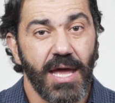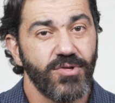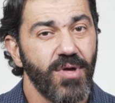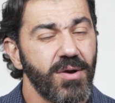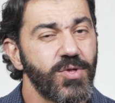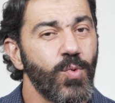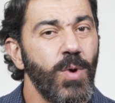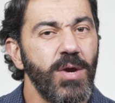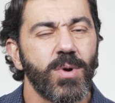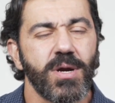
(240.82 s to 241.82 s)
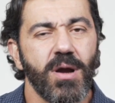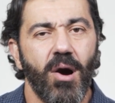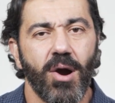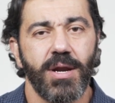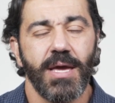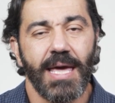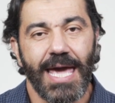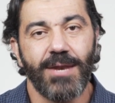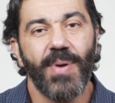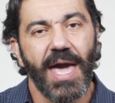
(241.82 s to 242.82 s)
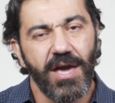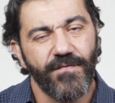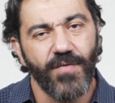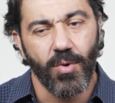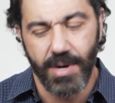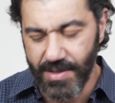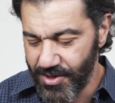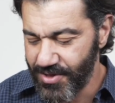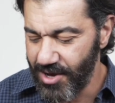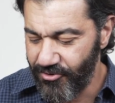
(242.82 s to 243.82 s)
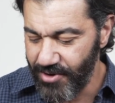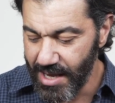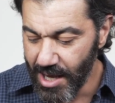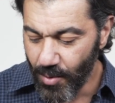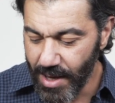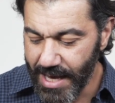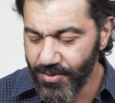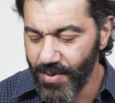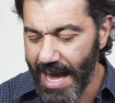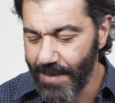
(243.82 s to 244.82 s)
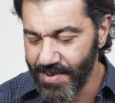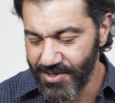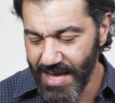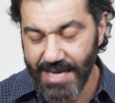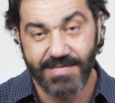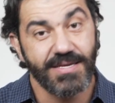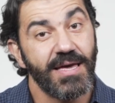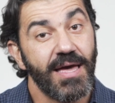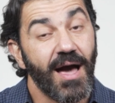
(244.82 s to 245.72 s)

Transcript: And as long as we work hard and pay it forward in this country, well, guess what happens next?